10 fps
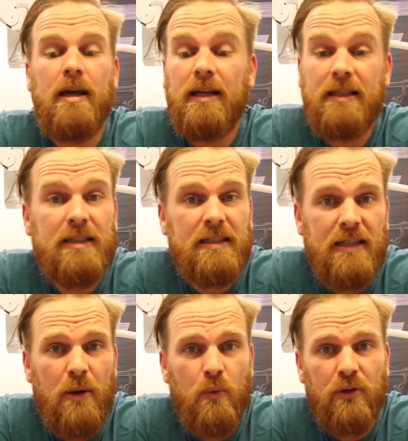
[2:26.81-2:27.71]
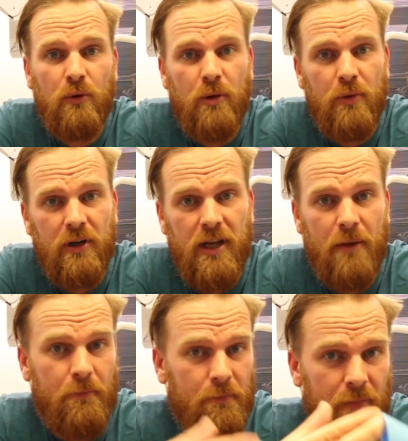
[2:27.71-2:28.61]
It's the same with a rubber
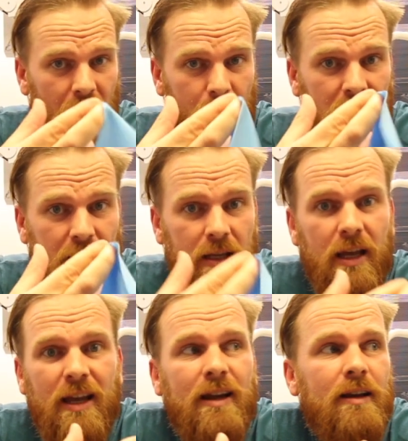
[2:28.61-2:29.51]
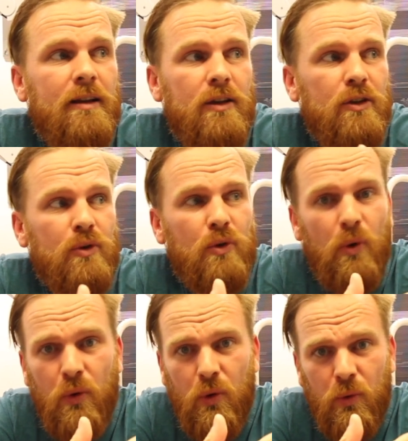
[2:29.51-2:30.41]
dam. I mean, you
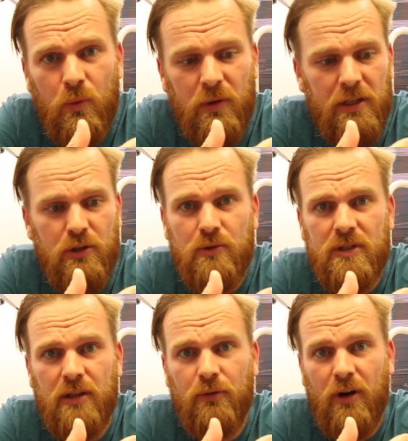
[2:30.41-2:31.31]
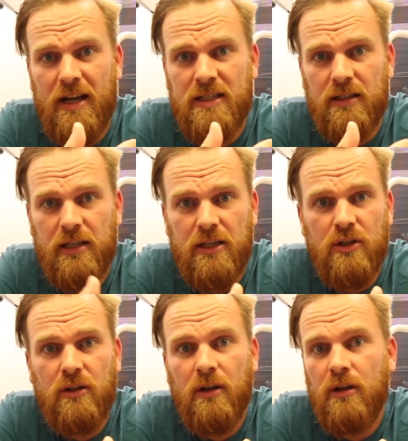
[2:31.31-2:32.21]
don't only use it for
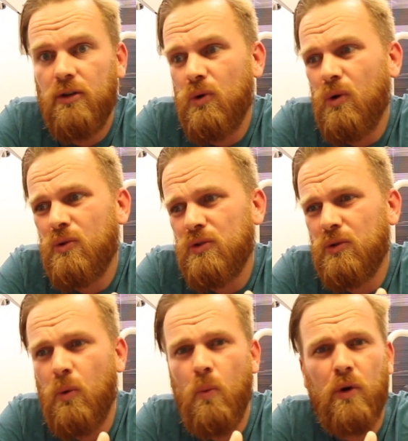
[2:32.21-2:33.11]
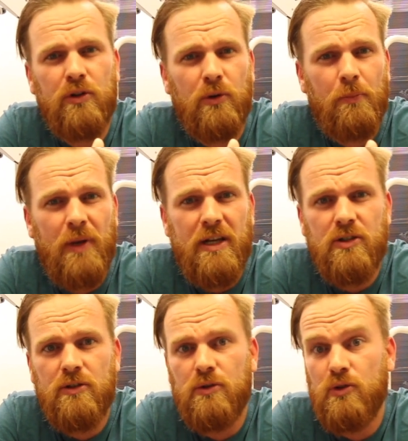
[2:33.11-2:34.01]
isolation, you also don't want your
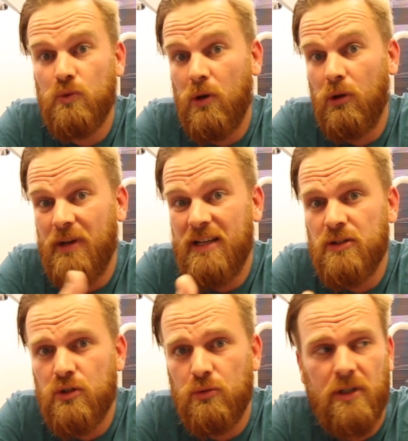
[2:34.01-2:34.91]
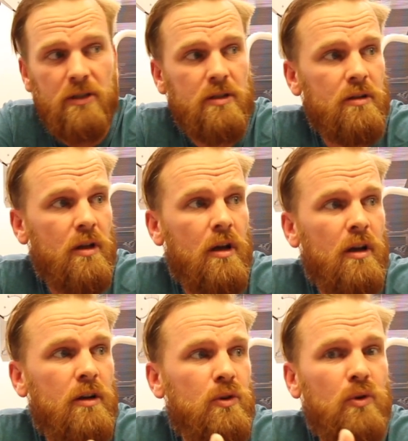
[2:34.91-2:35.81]
patients to swallow instruments.
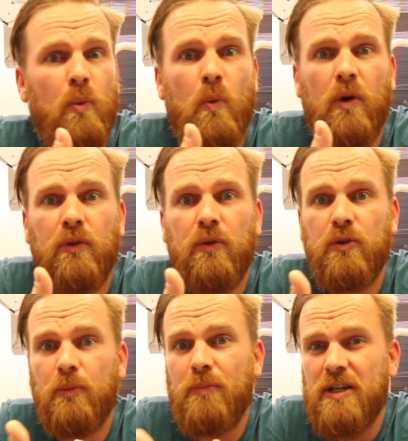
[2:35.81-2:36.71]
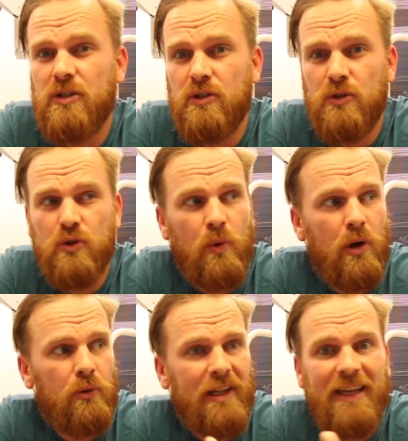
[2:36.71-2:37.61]
You don't want your patients to
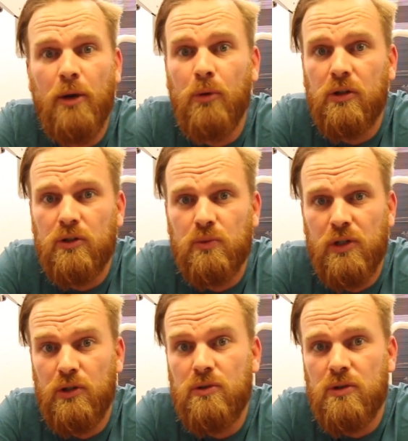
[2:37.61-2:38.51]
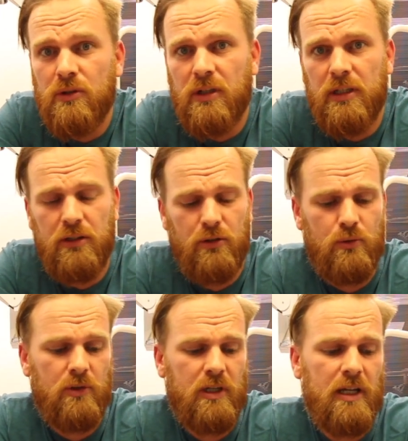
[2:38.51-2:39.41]
swallow the chemicals we use to clean the
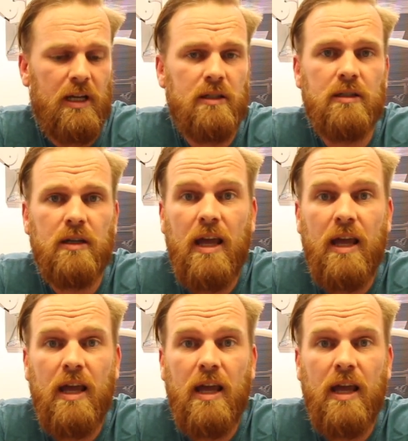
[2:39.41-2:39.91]
root canals.